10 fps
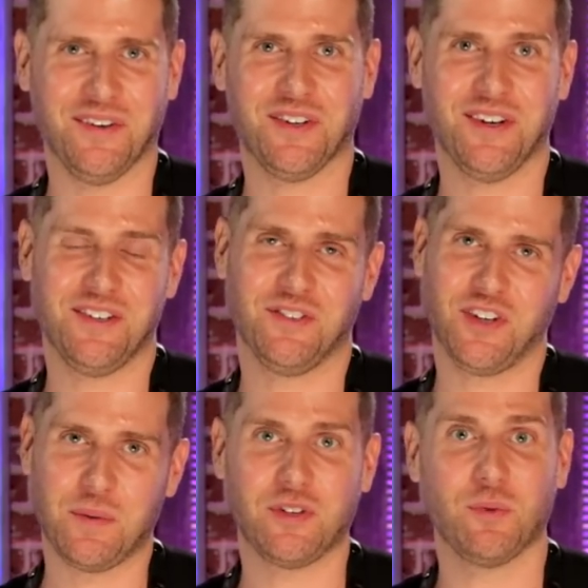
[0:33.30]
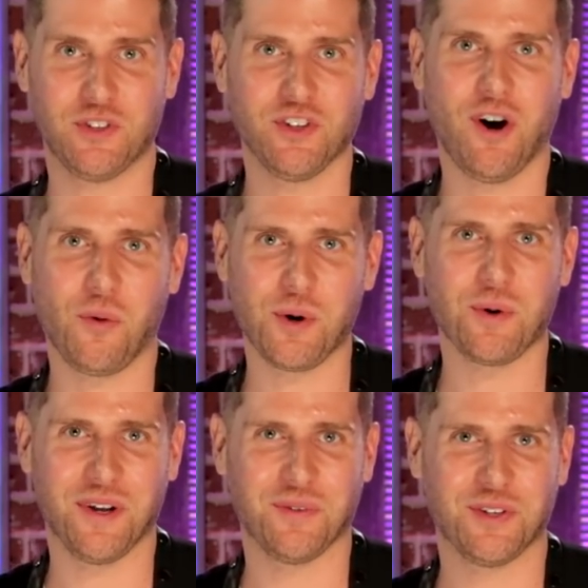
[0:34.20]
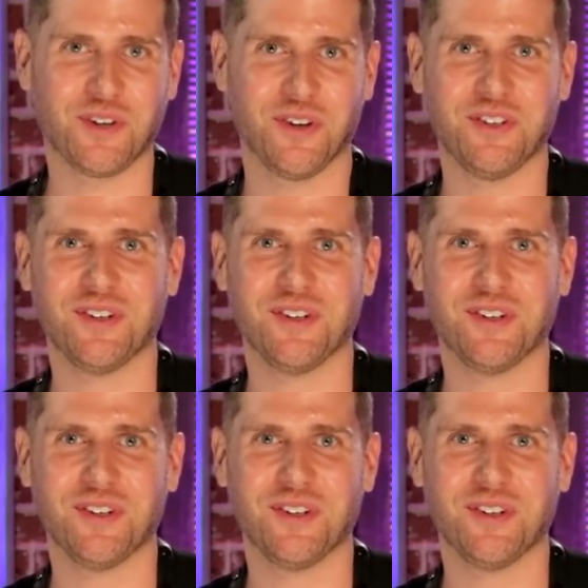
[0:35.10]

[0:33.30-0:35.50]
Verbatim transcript: I was there. And you know, Simon said, we saw, we were there, we saw it